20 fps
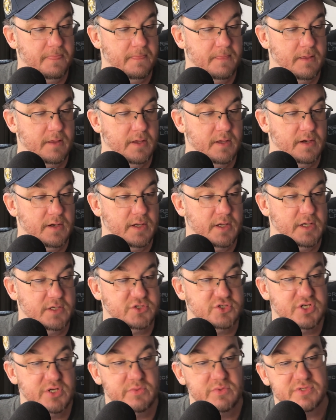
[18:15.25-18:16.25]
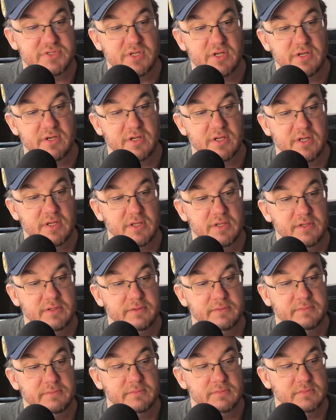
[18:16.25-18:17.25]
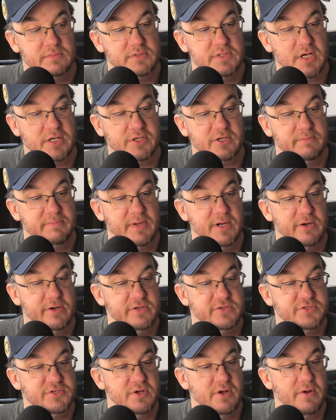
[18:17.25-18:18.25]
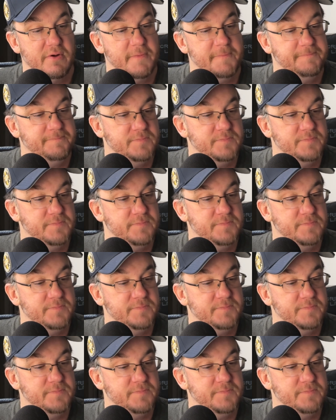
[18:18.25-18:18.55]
And she was on Dr. Barry's show.